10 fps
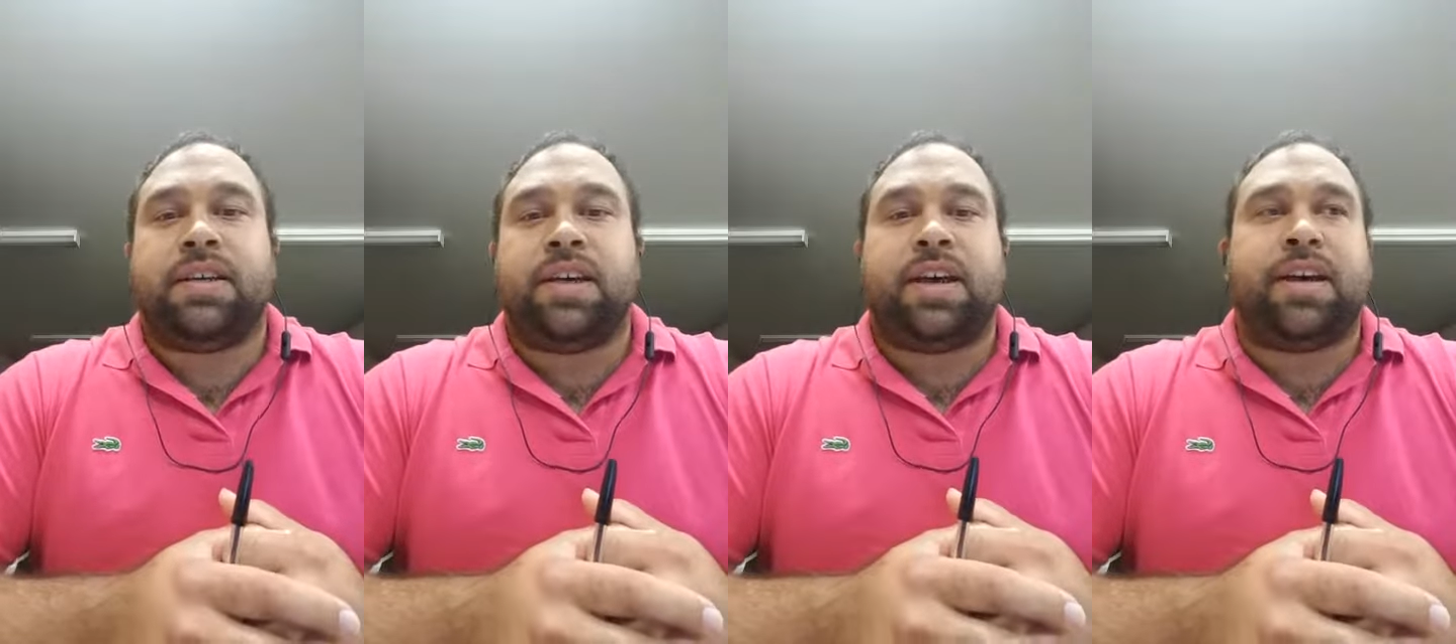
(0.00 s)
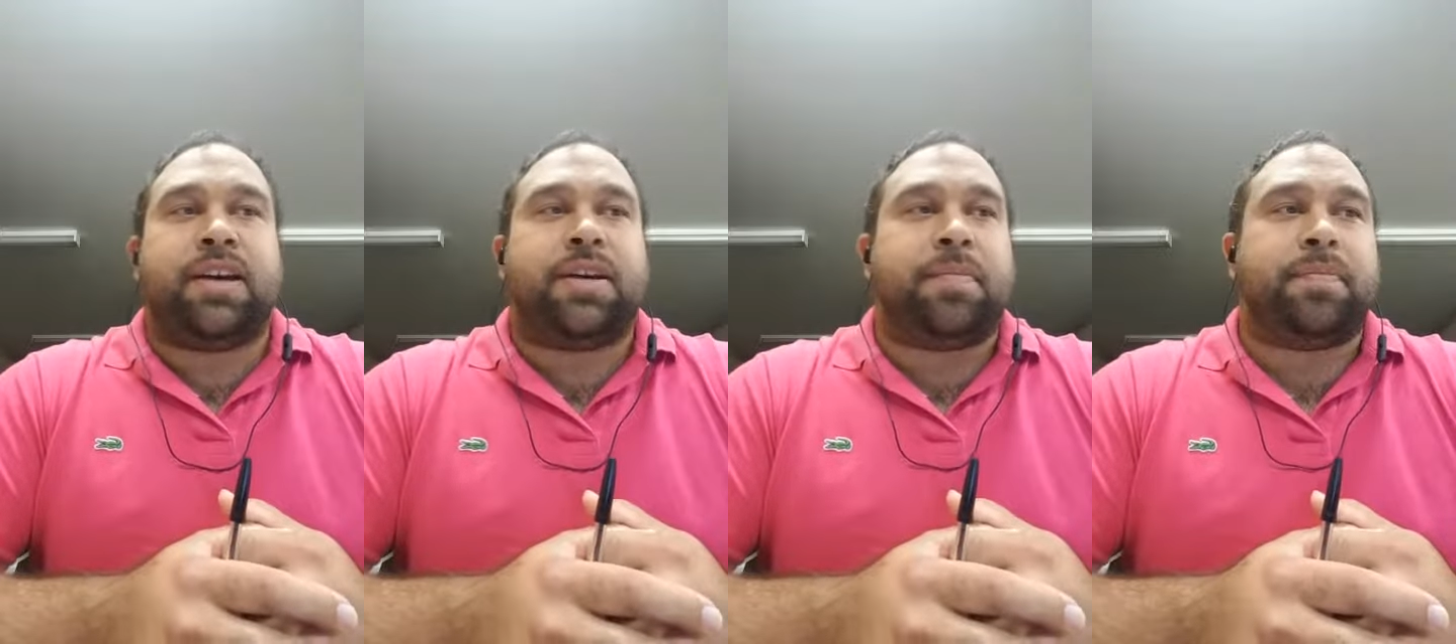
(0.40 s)

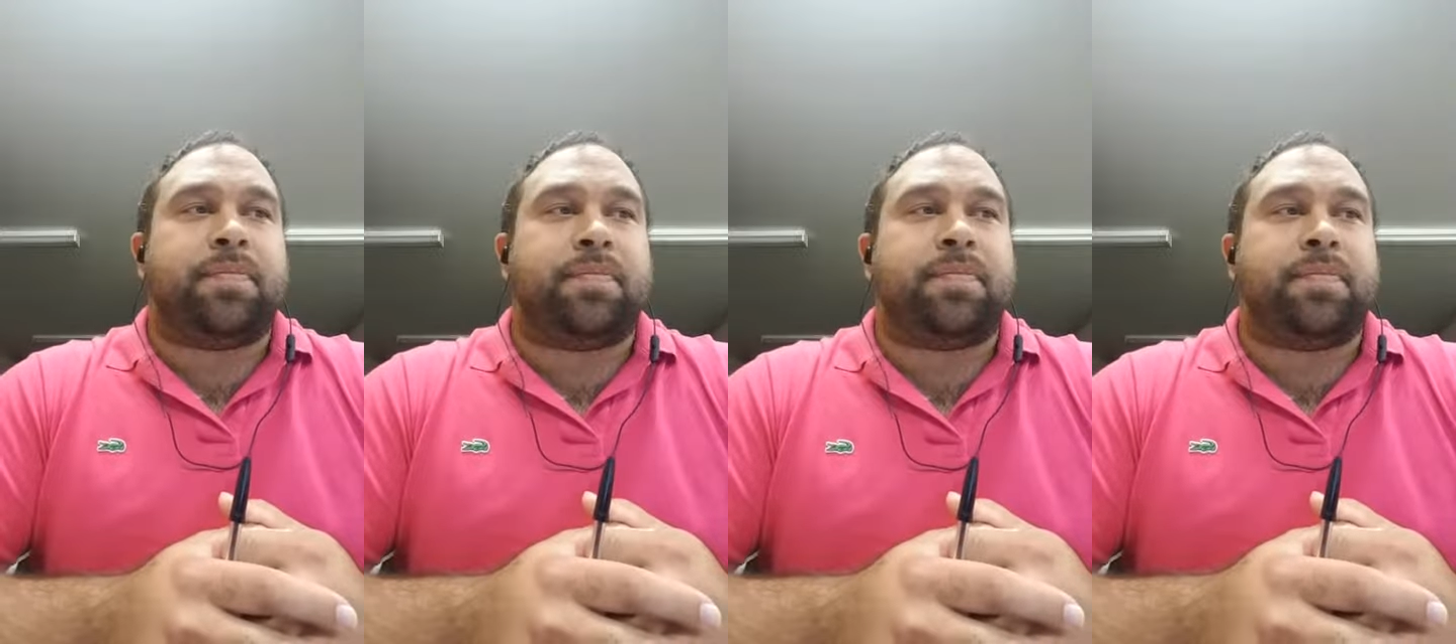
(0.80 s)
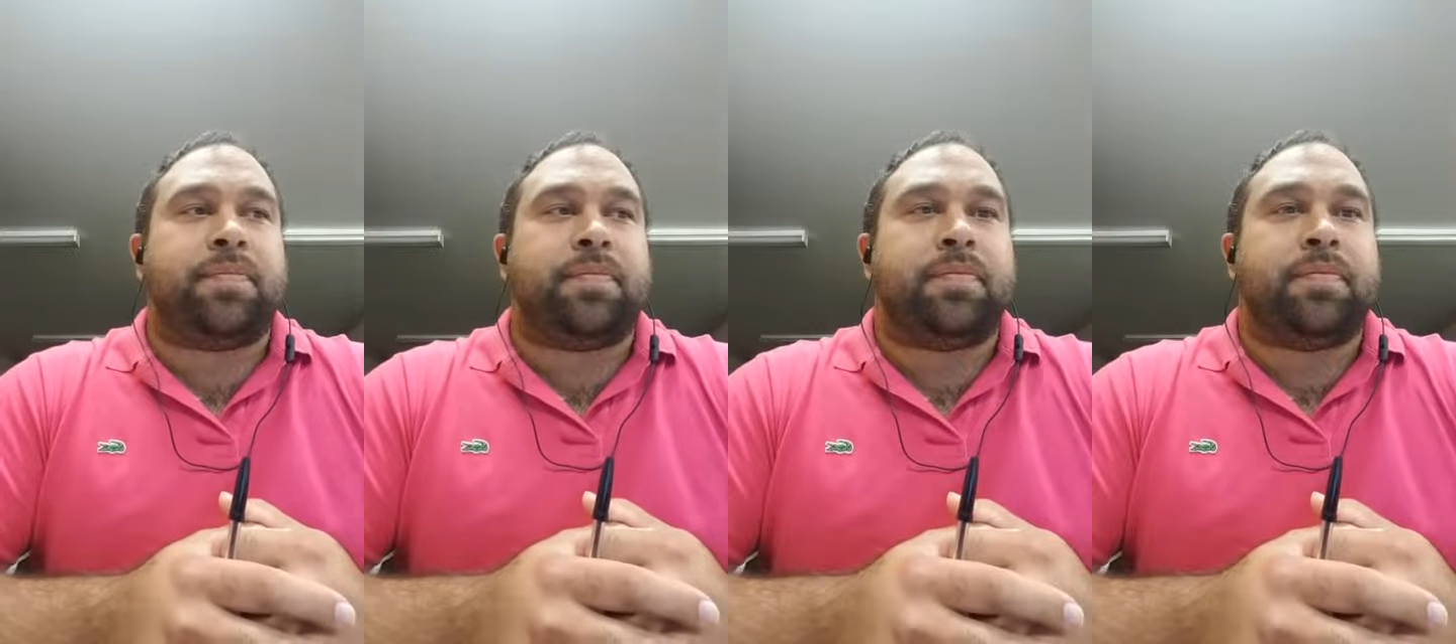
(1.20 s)

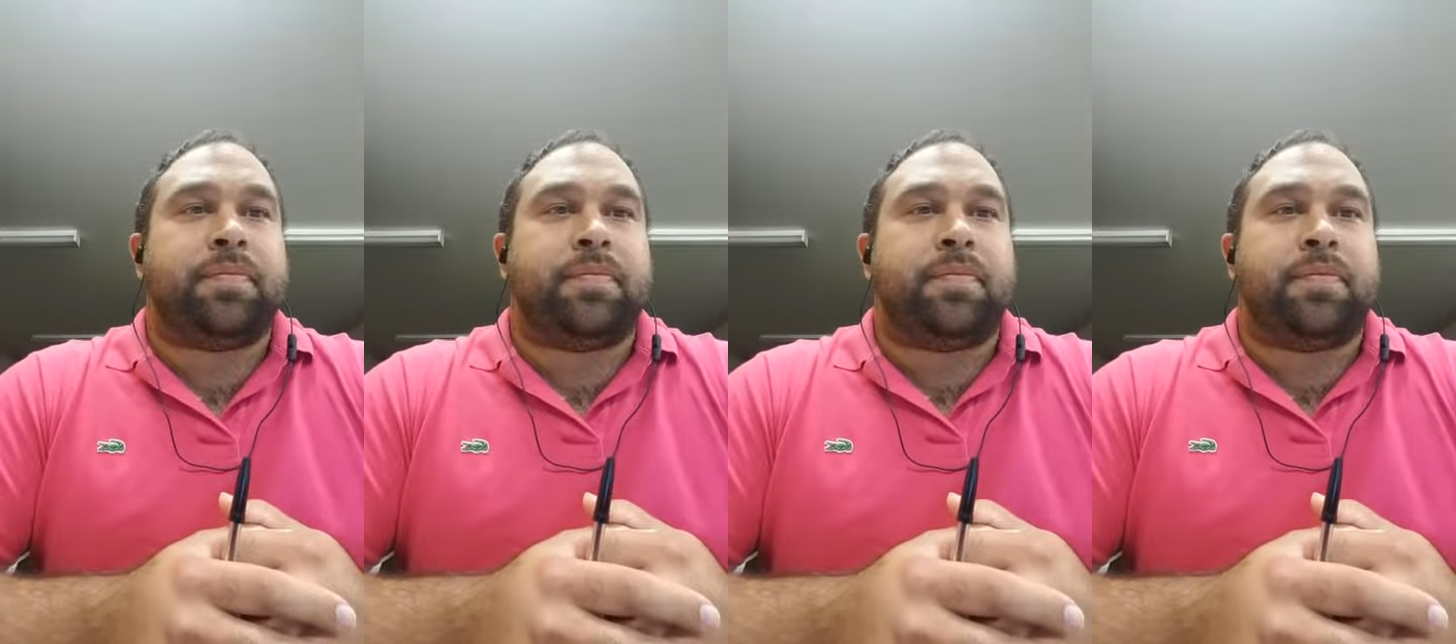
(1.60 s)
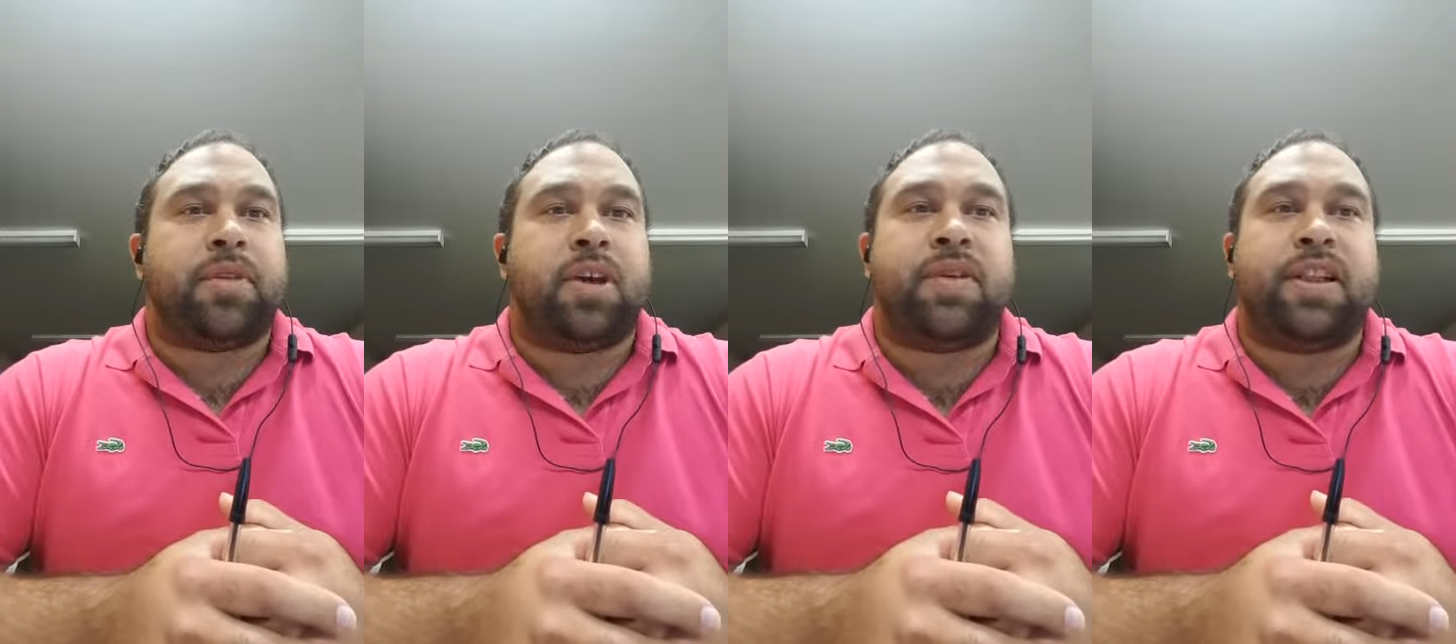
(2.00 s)
I
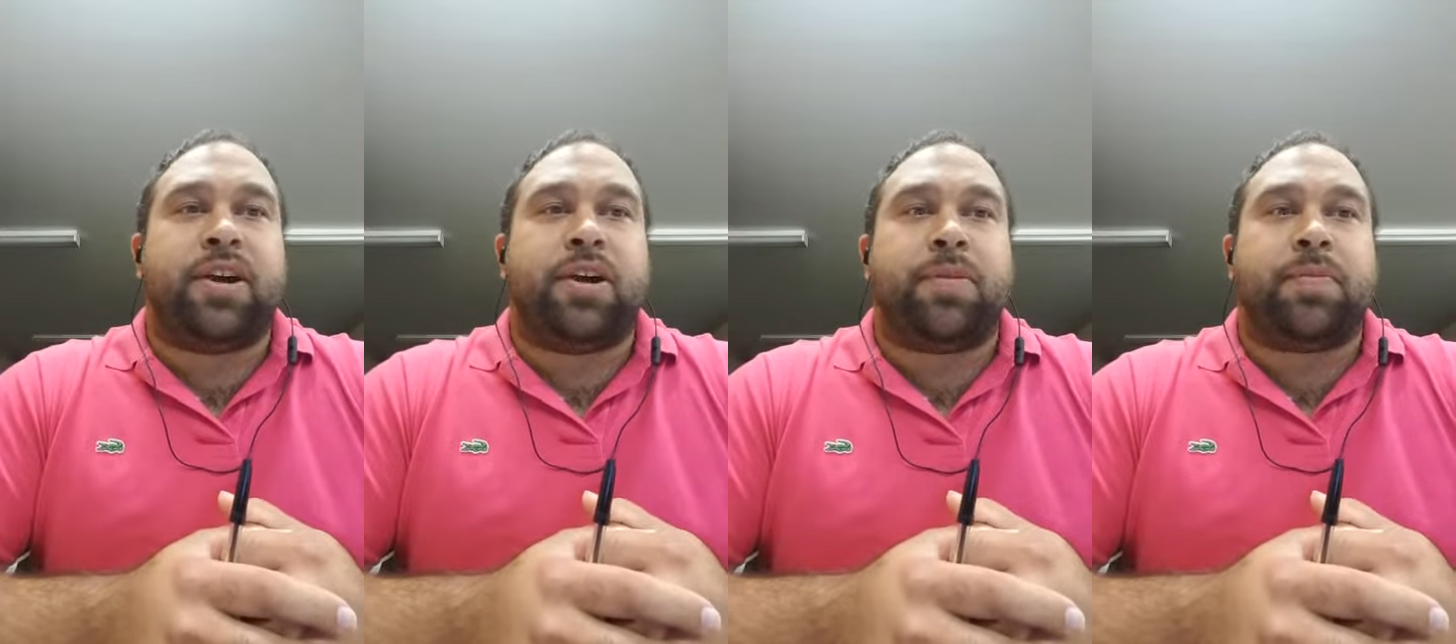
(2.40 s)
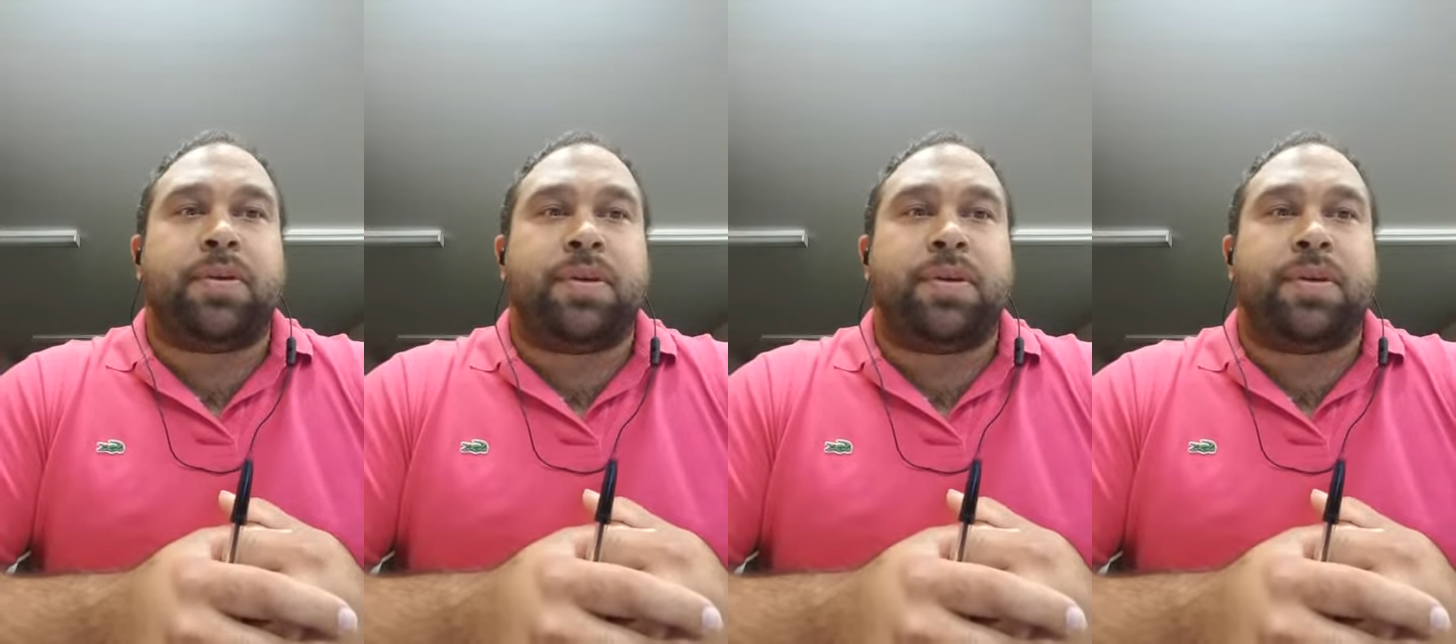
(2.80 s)
really hope